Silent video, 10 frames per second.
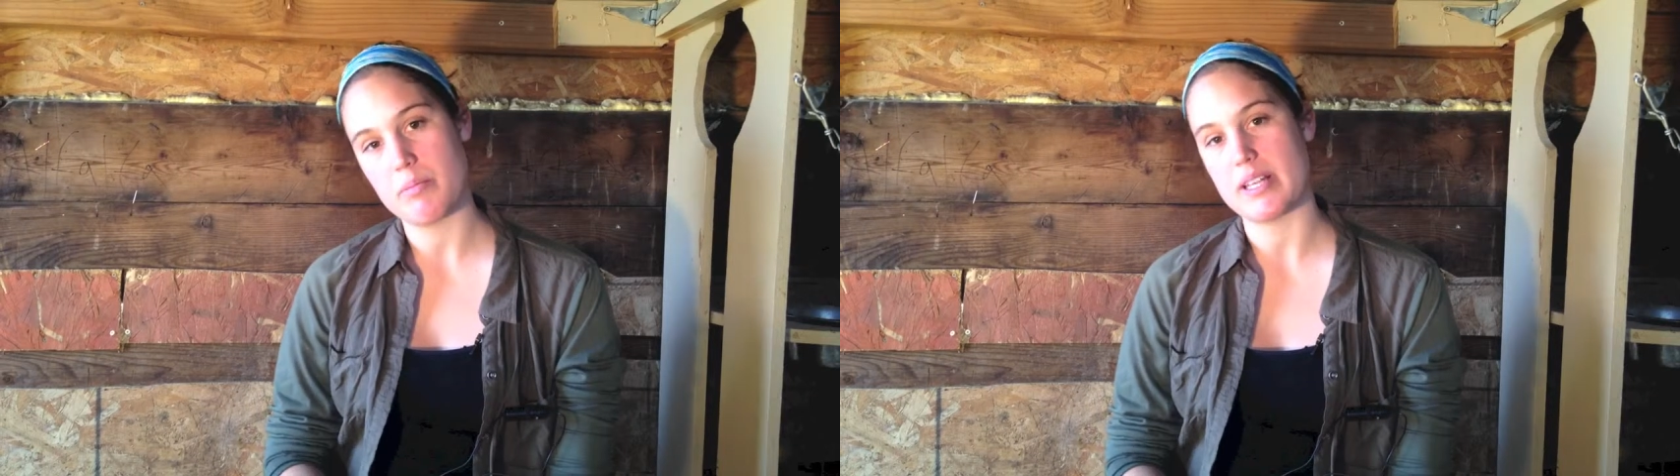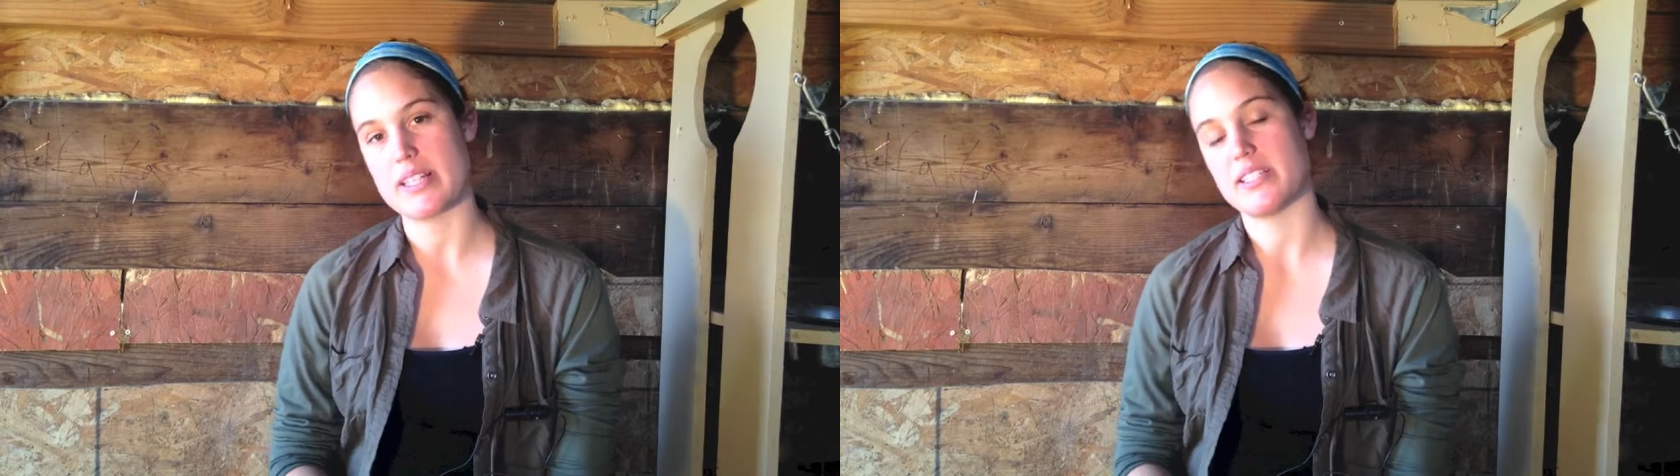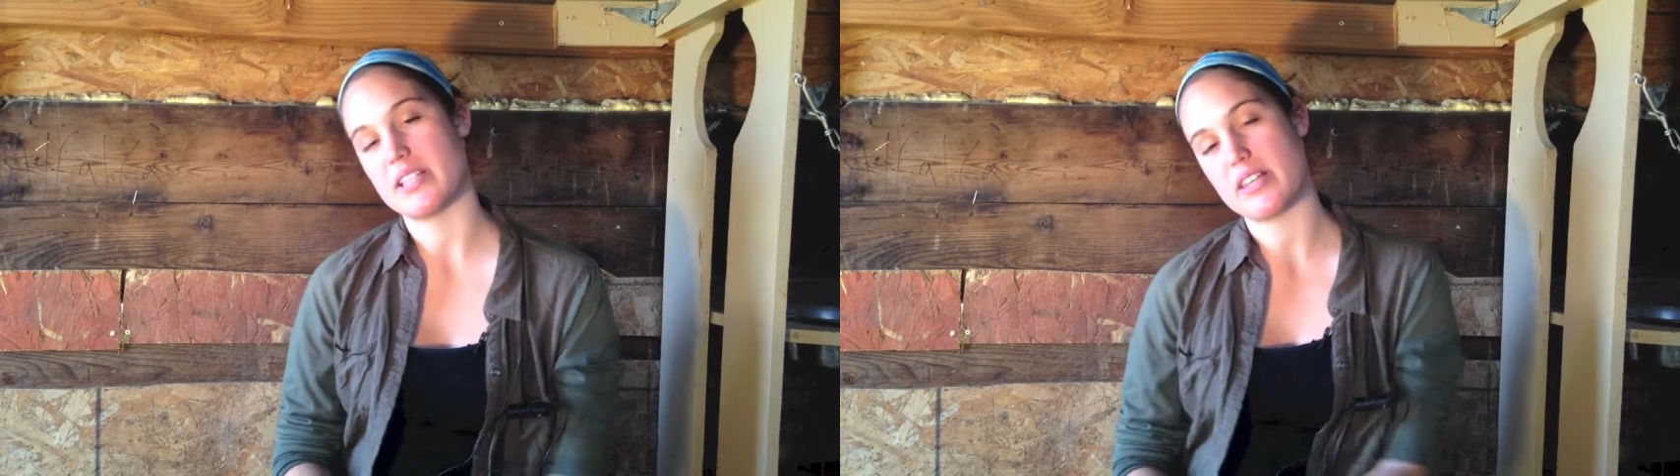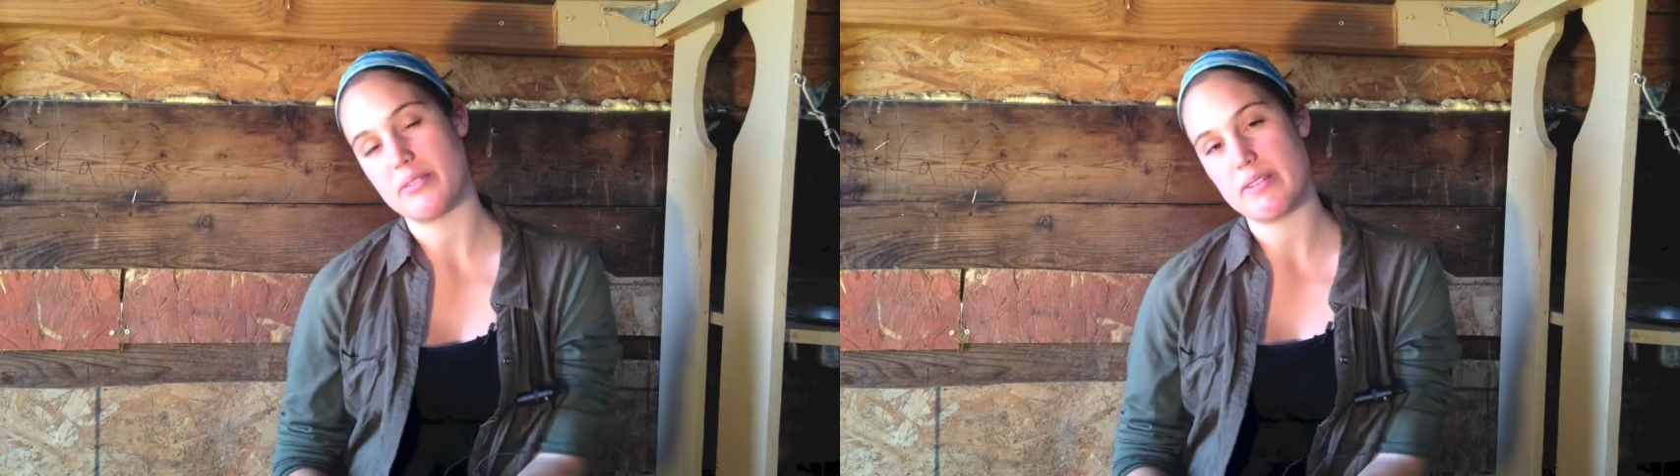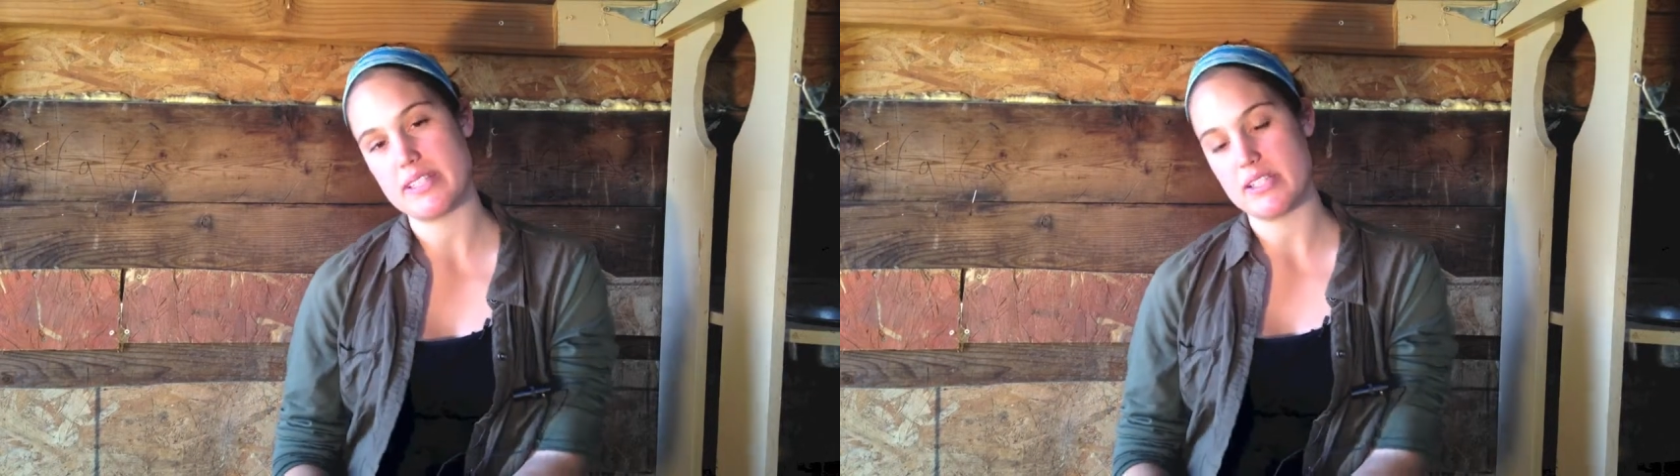because another
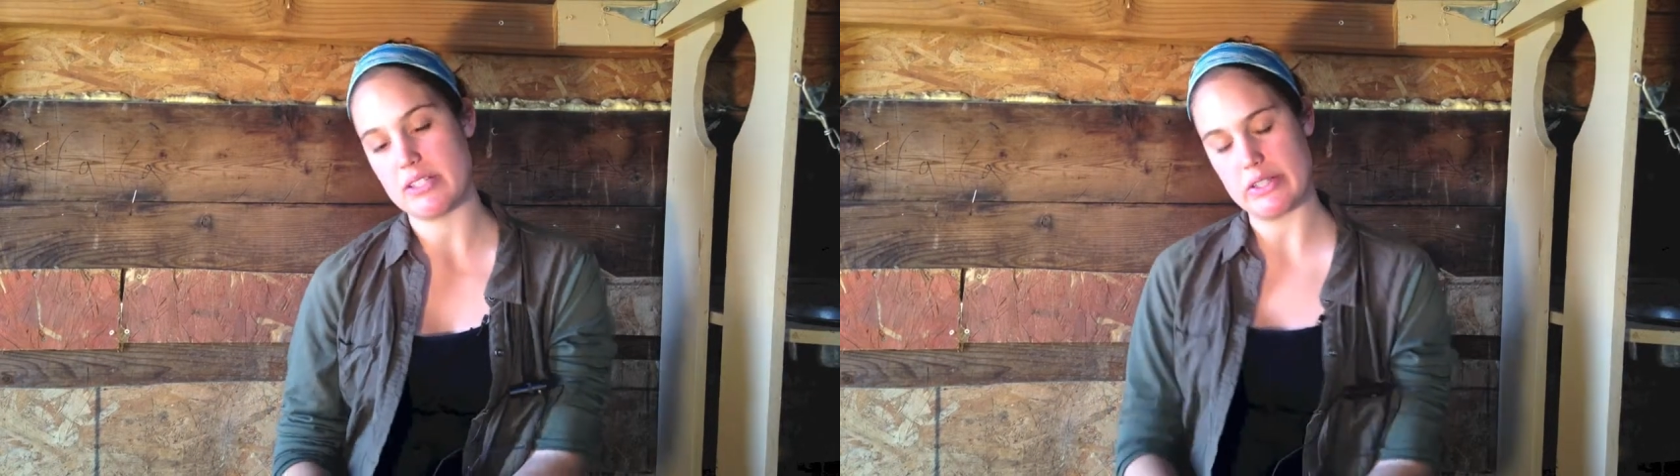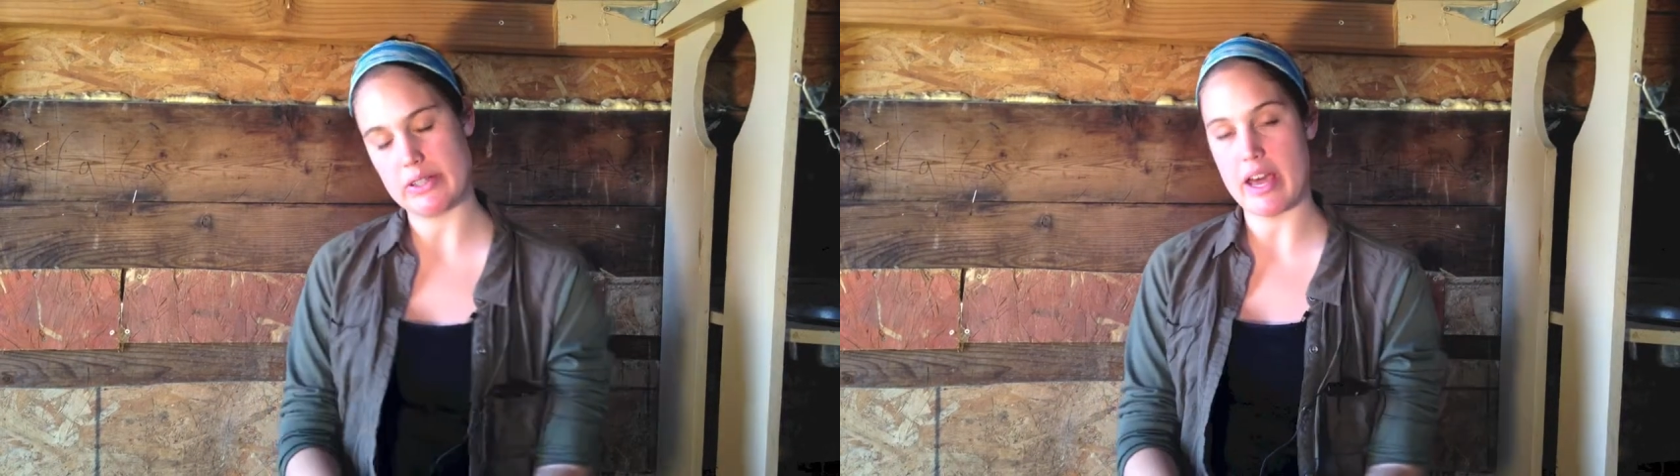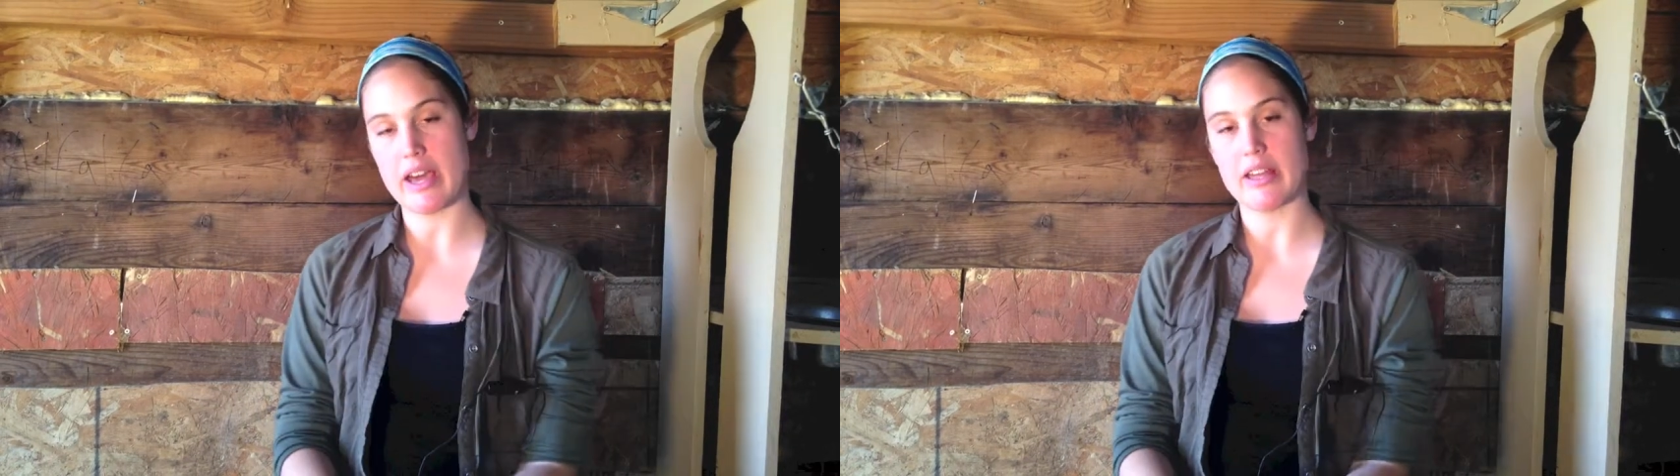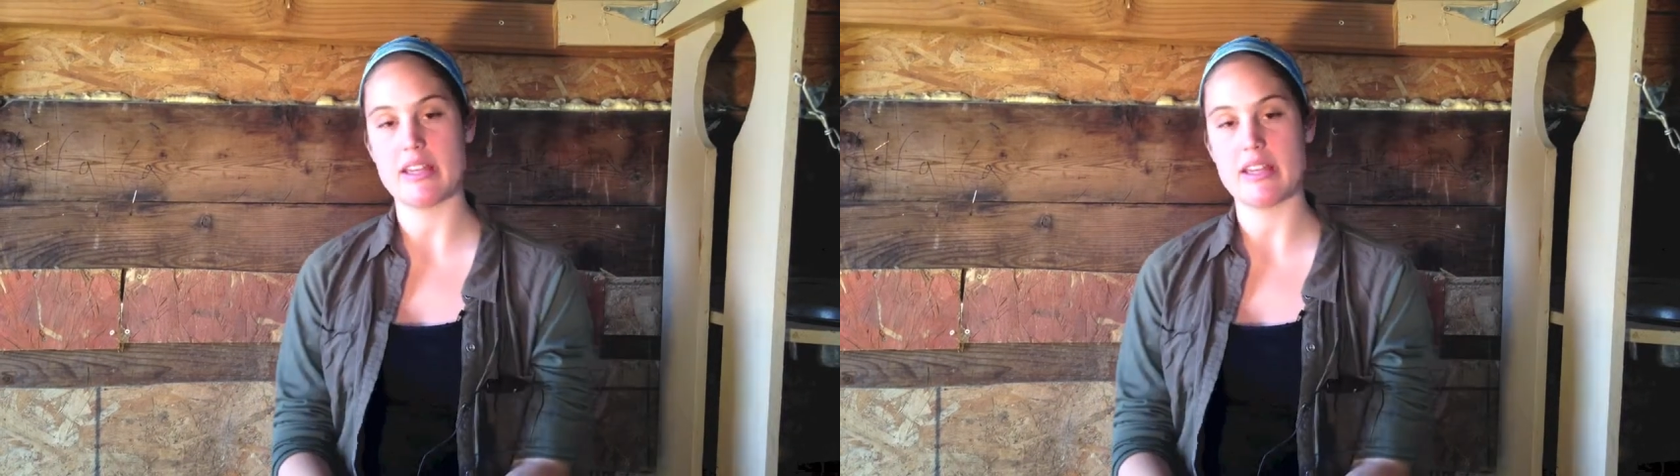reason you do that